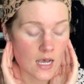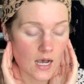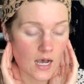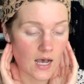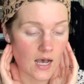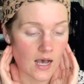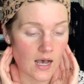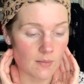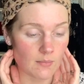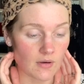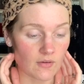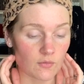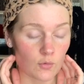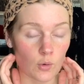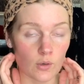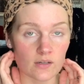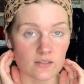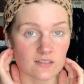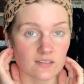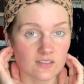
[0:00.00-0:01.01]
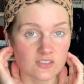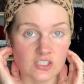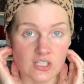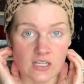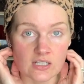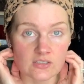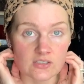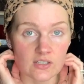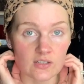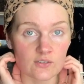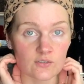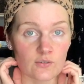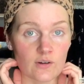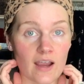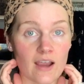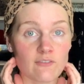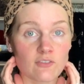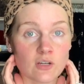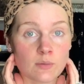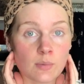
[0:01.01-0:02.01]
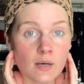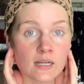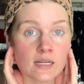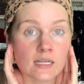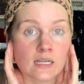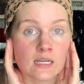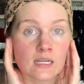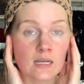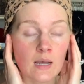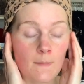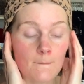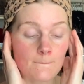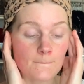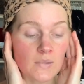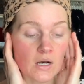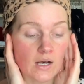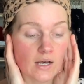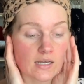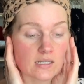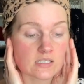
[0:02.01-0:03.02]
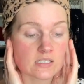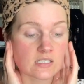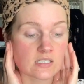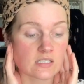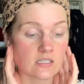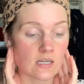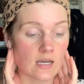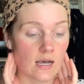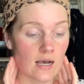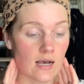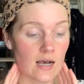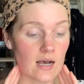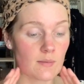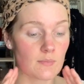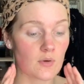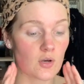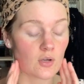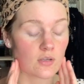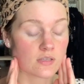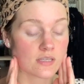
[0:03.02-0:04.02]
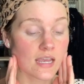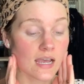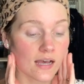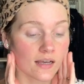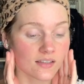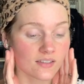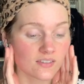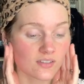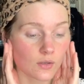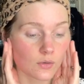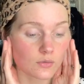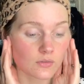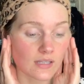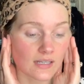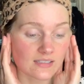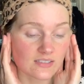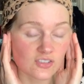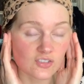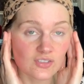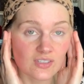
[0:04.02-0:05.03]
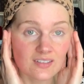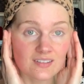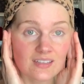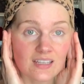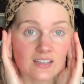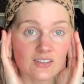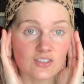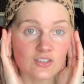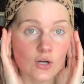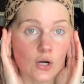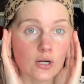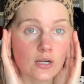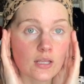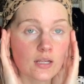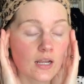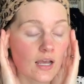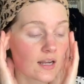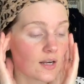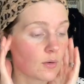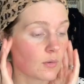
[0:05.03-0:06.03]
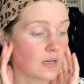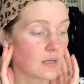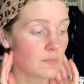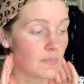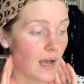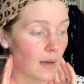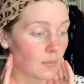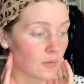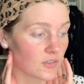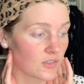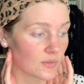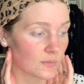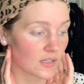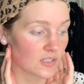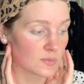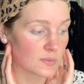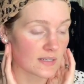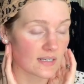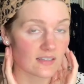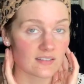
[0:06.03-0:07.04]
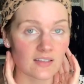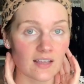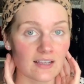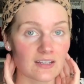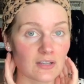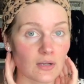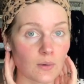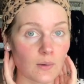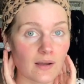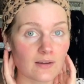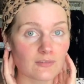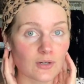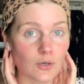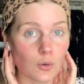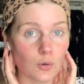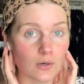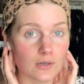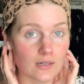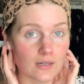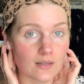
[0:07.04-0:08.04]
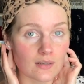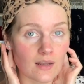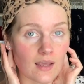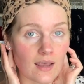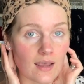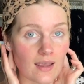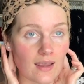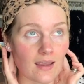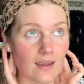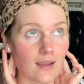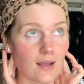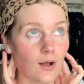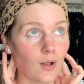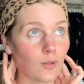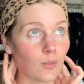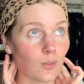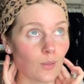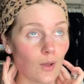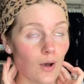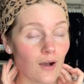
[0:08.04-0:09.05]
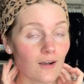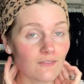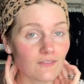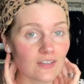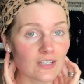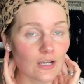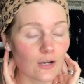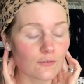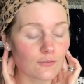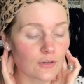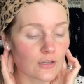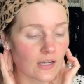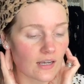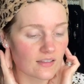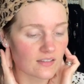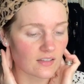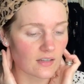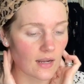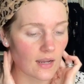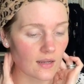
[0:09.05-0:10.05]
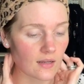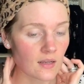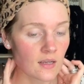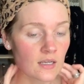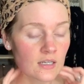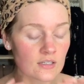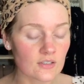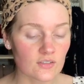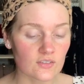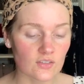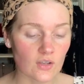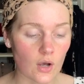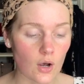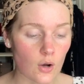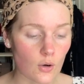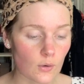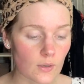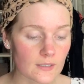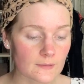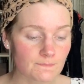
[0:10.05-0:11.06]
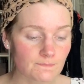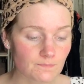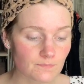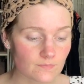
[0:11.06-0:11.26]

Um, of course, it changes for everybody, but um, yeah, so let's just get started. I don't want to babble too much because I know I recorded a long video for you guys today. So